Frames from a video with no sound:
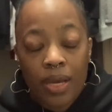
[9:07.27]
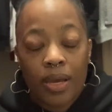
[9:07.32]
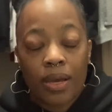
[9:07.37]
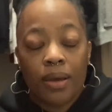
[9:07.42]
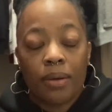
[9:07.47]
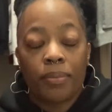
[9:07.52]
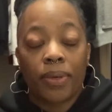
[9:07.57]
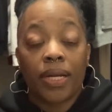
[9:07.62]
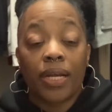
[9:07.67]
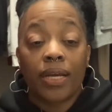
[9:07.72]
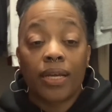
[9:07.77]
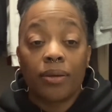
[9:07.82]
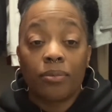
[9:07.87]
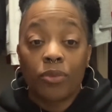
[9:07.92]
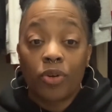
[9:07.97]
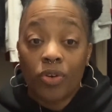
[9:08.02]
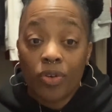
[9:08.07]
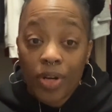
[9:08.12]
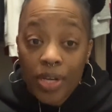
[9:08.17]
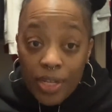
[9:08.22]
But I am
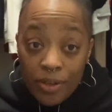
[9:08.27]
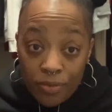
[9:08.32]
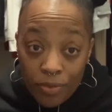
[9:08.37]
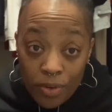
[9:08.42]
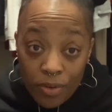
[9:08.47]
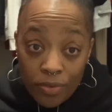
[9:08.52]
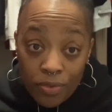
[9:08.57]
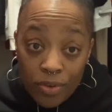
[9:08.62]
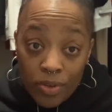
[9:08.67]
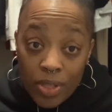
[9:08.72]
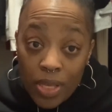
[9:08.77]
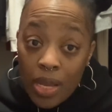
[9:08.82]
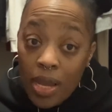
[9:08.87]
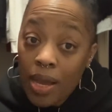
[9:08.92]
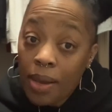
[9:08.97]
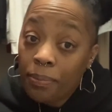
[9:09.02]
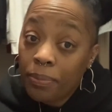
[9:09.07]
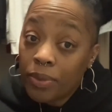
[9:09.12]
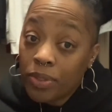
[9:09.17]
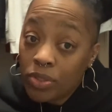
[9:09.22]
grateful for the
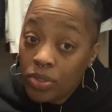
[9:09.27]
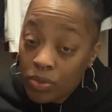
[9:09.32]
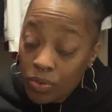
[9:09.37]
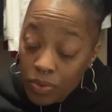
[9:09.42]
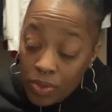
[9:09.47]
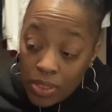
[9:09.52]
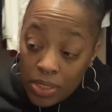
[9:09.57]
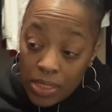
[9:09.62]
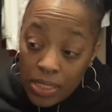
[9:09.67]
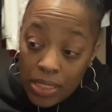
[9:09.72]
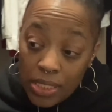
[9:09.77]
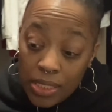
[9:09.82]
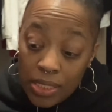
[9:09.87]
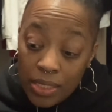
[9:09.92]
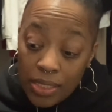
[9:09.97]
opportunity